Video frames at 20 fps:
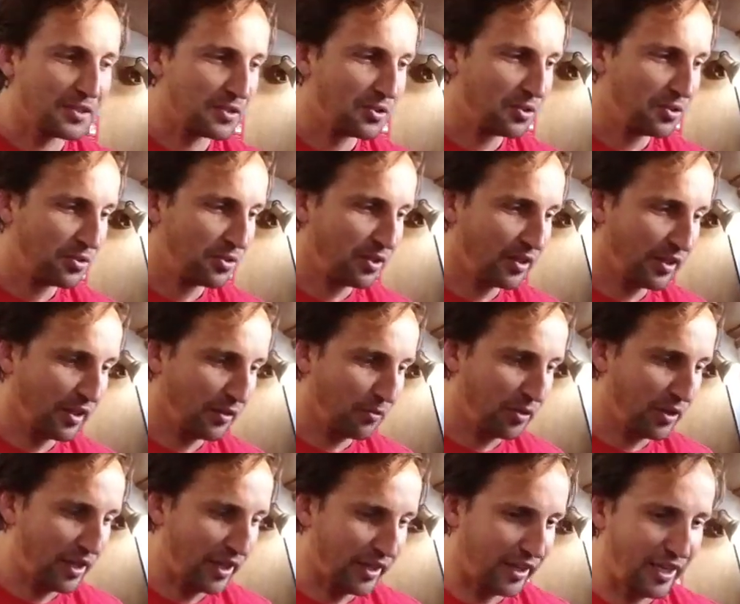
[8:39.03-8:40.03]
So I
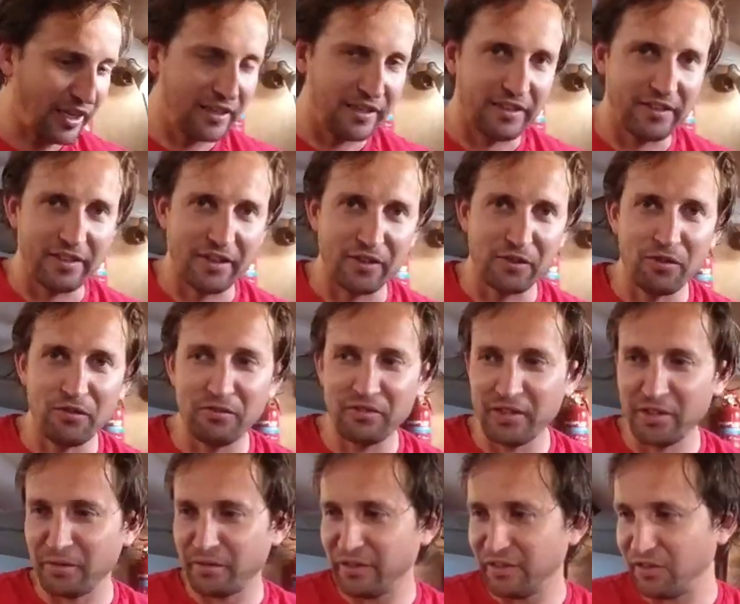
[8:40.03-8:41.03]
think we'll let Katelin take
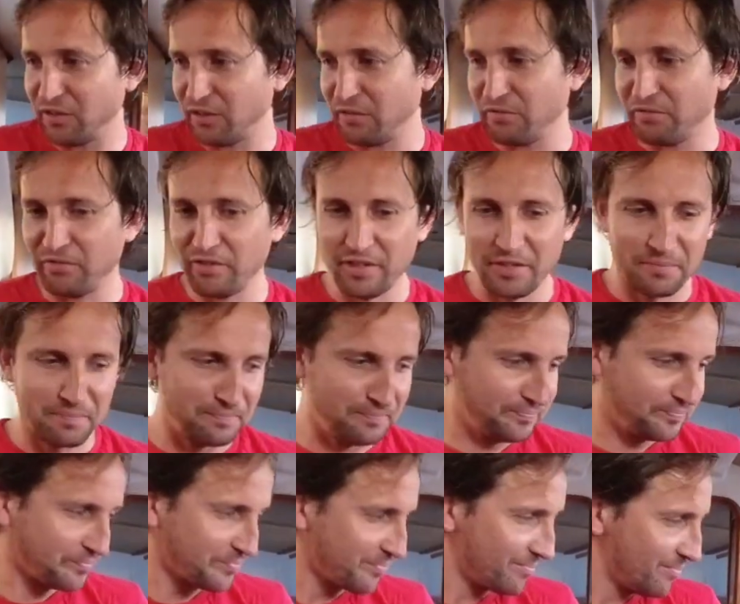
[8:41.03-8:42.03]
over now, because I've
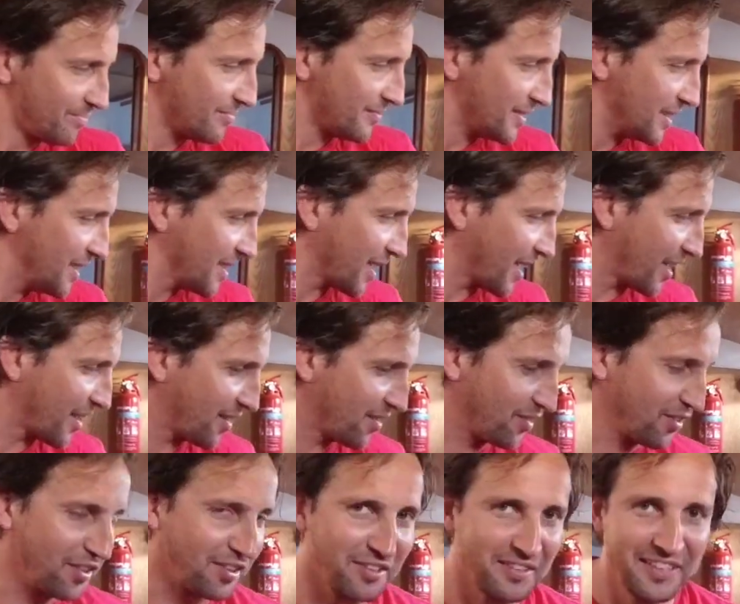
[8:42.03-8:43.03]
yeah,
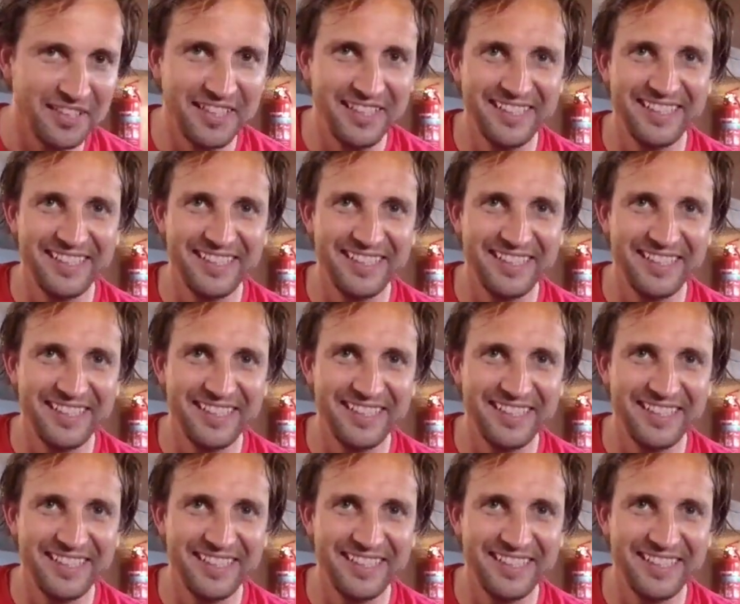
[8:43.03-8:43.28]
that's it.